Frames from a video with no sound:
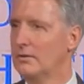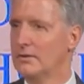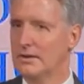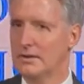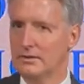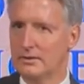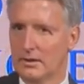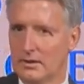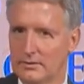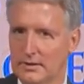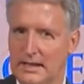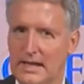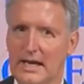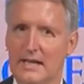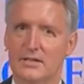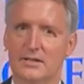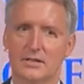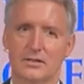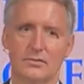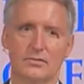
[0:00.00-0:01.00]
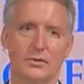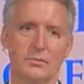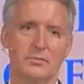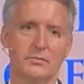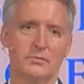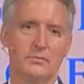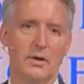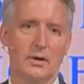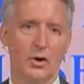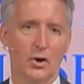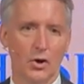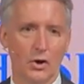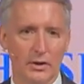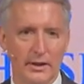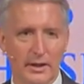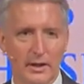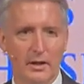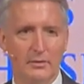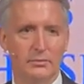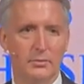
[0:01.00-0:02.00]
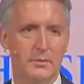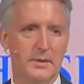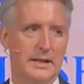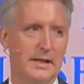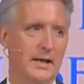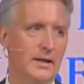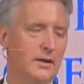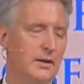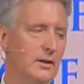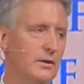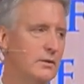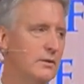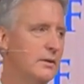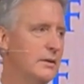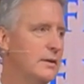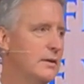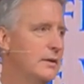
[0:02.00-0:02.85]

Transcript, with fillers: the cases from early on, from the get-go.